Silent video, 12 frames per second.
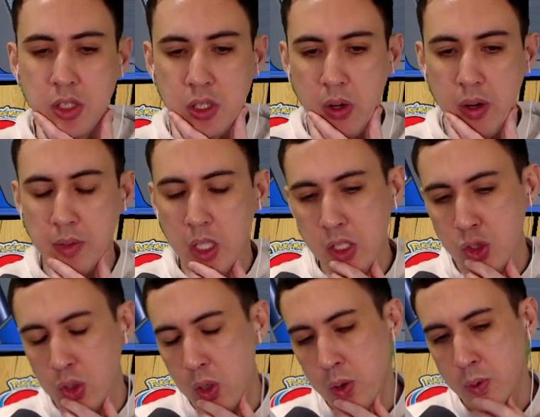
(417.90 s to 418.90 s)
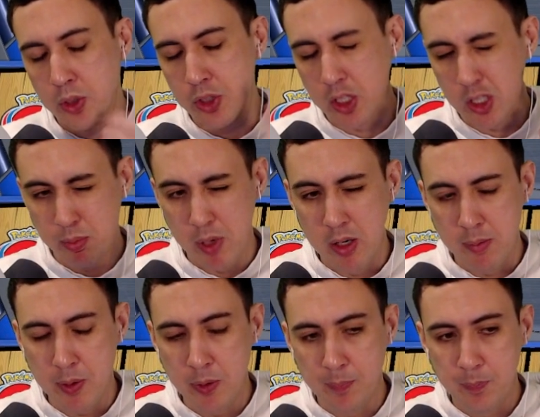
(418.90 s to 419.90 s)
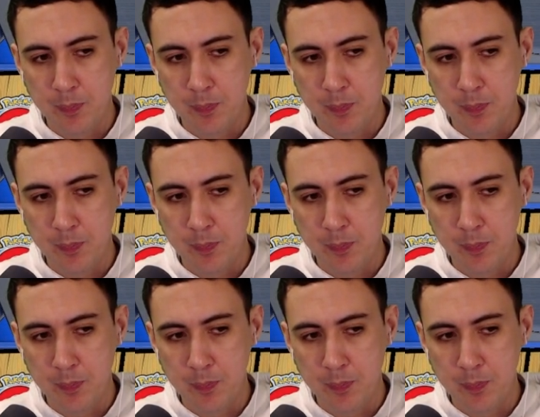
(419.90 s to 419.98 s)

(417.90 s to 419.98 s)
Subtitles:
so I'm going to use Colress Experiment.